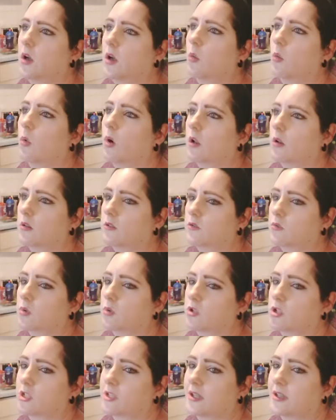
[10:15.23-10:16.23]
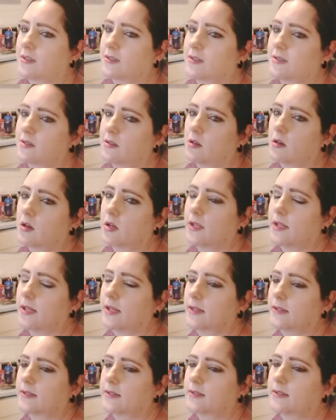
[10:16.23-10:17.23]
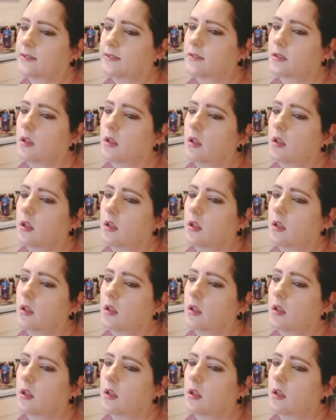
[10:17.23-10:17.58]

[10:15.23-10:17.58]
while I was watching NCIS